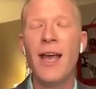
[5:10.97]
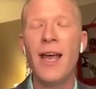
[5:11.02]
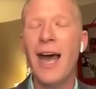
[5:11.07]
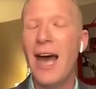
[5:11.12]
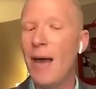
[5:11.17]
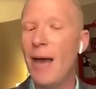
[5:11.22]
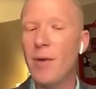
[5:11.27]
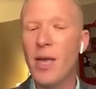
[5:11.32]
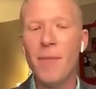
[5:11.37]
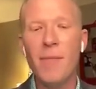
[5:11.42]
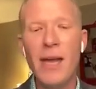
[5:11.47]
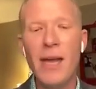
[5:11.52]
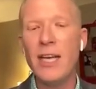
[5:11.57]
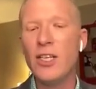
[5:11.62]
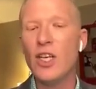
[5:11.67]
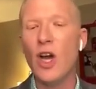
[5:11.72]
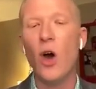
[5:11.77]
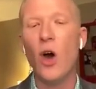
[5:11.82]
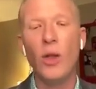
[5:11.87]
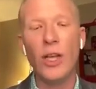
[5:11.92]
I'm committed
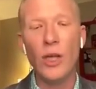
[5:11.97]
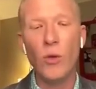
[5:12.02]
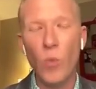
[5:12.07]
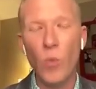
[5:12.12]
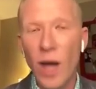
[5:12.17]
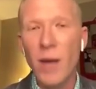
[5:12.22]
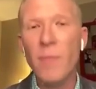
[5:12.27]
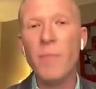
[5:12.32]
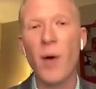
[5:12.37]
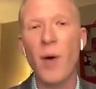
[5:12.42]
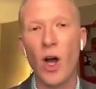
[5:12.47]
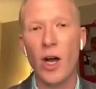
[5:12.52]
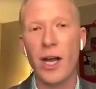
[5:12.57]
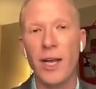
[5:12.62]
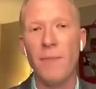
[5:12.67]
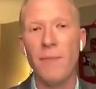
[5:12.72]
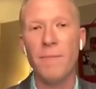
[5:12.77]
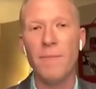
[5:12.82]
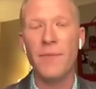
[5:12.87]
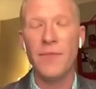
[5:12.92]
to only one
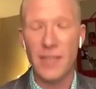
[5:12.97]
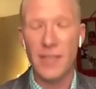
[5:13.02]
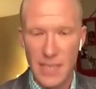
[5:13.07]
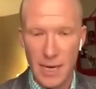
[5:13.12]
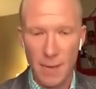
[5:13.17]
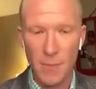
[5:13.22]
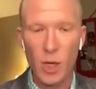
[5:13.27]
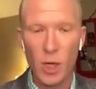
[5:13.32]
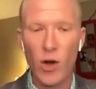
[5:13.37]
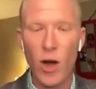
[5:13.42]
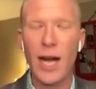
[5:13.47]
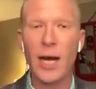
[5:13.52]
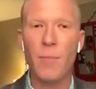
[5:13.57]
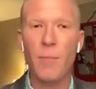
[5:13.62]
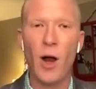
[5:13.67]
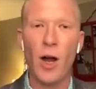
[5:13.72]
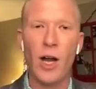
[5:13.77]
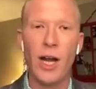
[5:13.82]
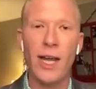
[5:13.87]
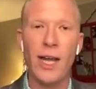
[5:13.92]
party, the Democratic
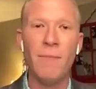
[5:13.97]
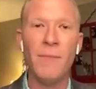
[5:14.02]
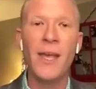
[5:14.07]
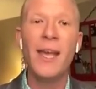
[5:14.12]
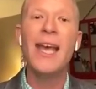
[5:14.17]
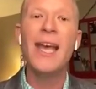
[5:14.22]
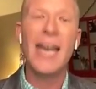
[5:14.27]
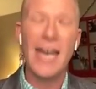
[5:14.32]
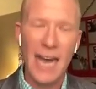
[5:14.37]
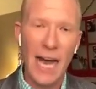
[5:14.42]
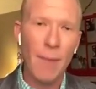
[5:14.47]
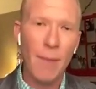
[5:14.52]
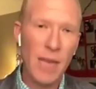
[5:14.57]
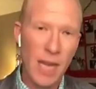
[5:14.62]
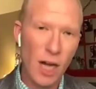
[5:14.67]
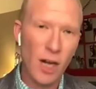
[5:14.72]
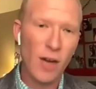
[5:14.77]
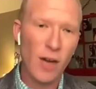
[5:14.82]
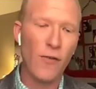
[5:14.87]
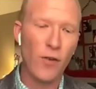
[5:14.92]
Party, and I'm
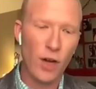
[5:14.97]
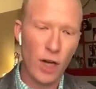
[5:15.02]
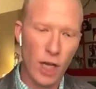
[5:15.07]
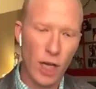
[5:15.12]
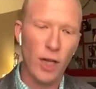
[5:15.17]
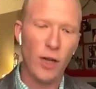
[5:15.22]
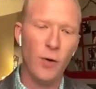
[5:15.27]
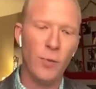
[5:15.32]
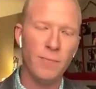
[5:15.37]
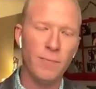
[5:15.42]
here for you.